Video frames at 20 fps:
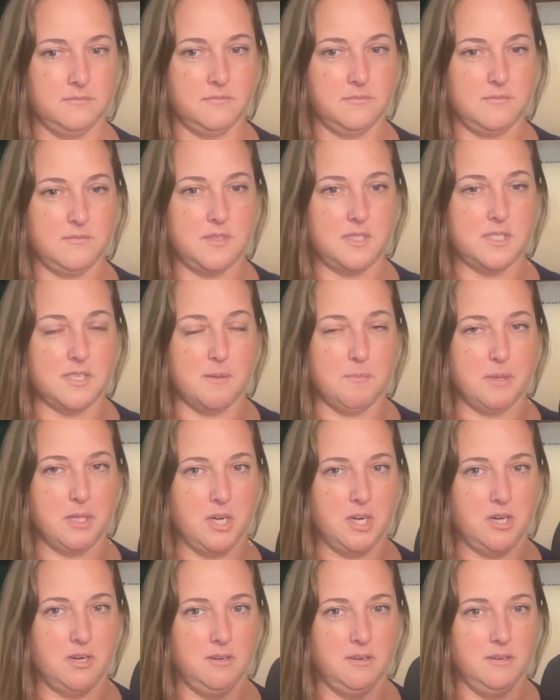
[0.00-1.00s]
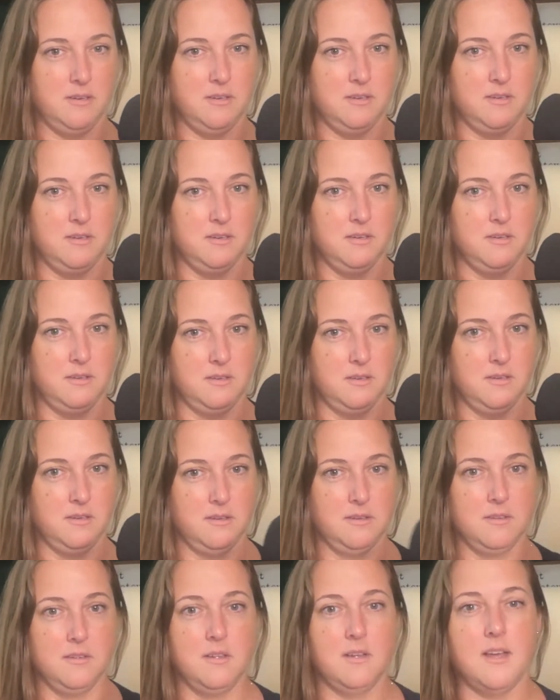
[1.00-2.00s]
Similar.
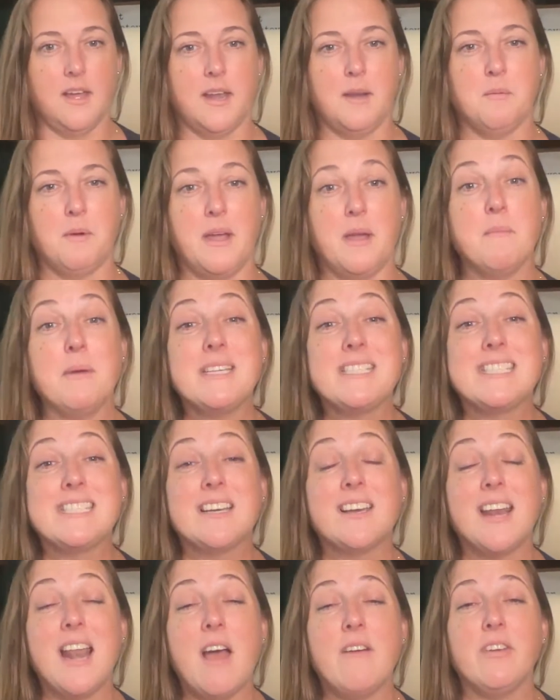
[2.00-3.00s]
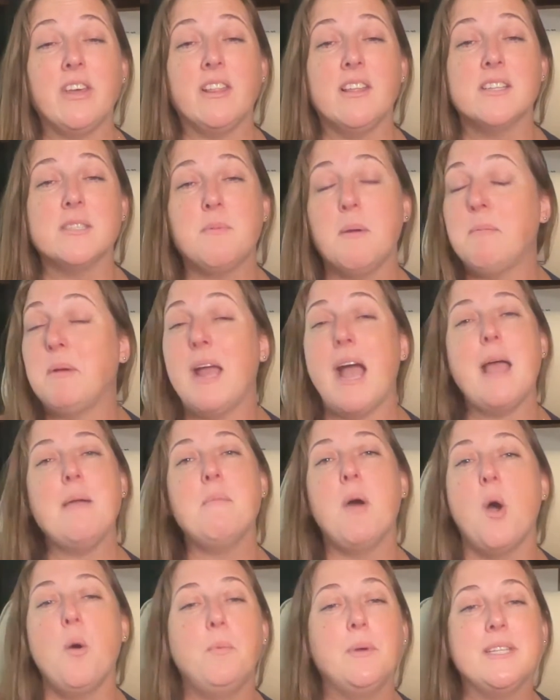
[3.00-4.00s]
Anyway, am I still going to have Elon's baby? I'm
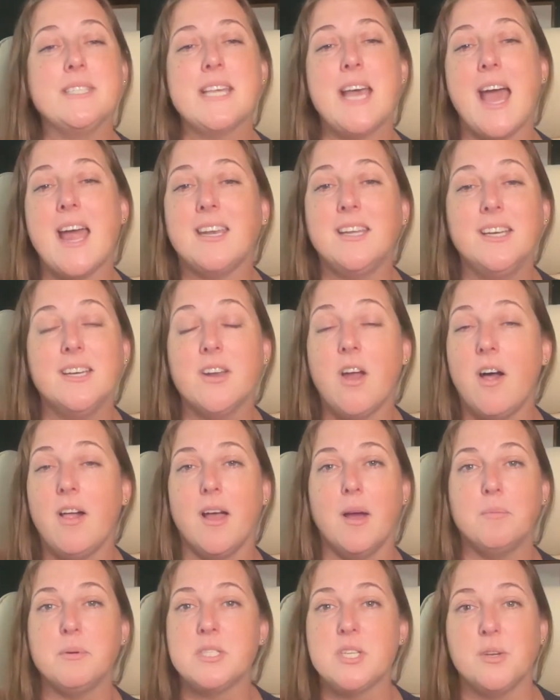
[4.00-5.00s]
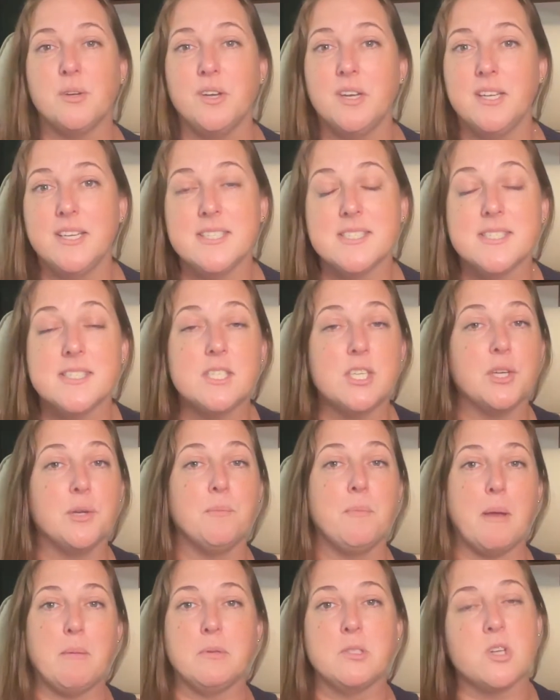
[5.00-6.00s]
open to any and all opportunities to
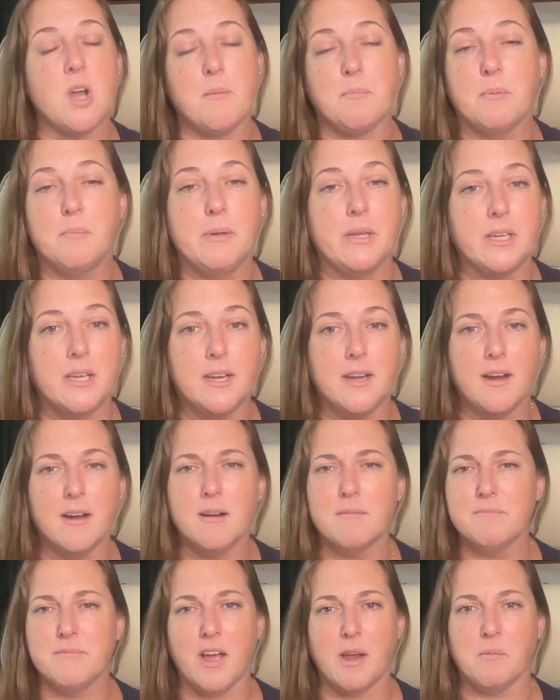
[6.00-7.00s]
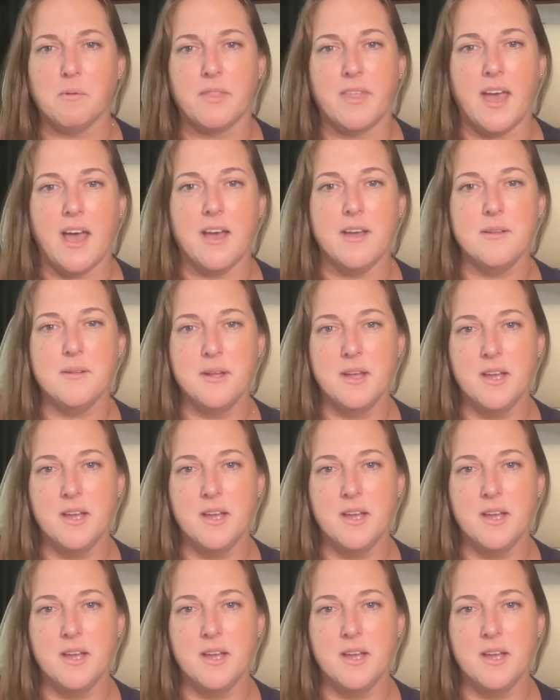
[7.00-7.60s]
baby trap a billionaire. I'm fine with that.